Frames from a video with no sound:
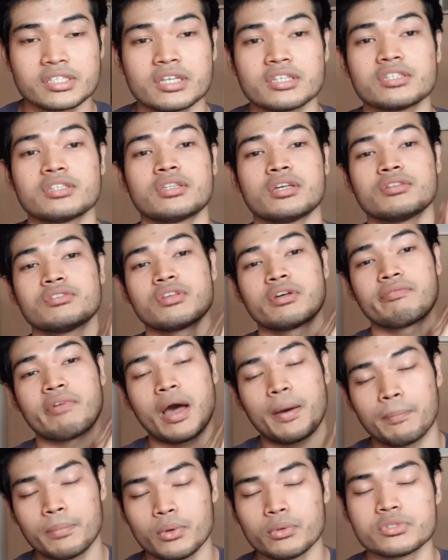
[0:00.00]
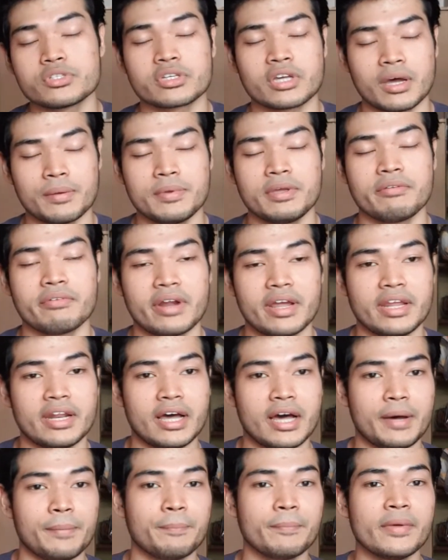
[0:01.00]
tons and tons of uploads coming right
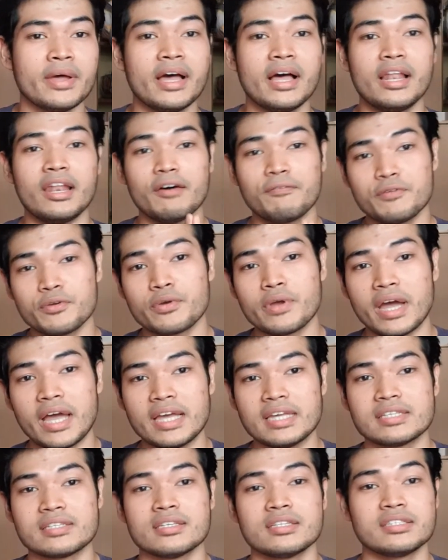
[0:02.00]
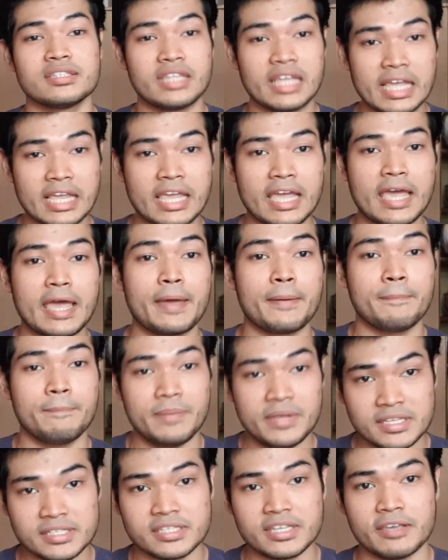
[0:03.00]
up. Love you guys, take care,
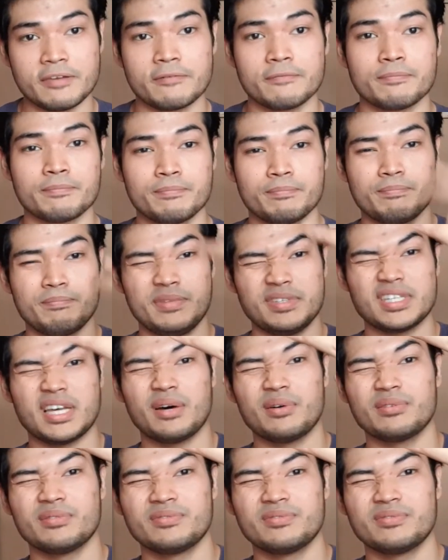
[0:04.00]
be safe, peace out.